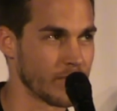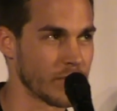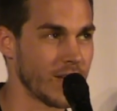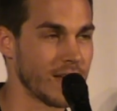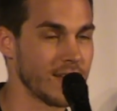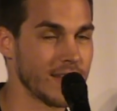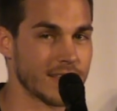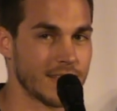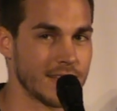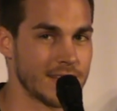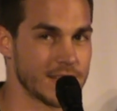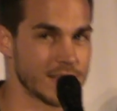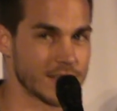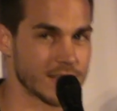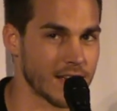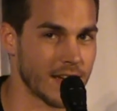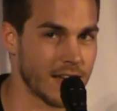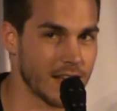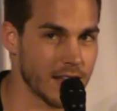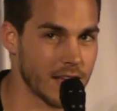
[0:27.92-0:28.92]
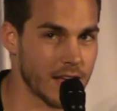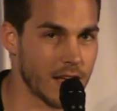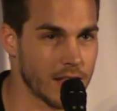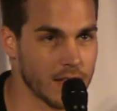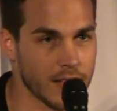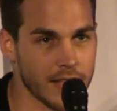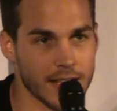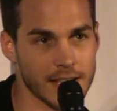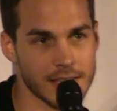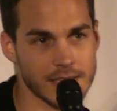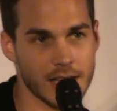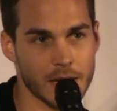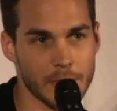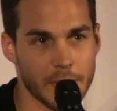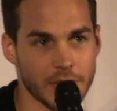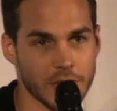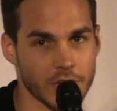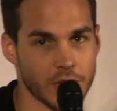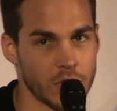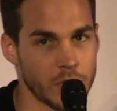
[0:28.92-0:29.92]
I like that like I said
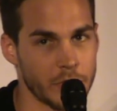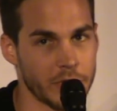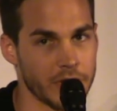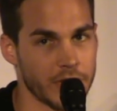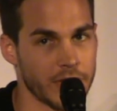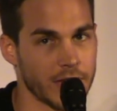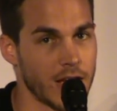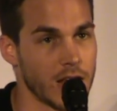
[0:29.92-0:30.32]
about the humor thing,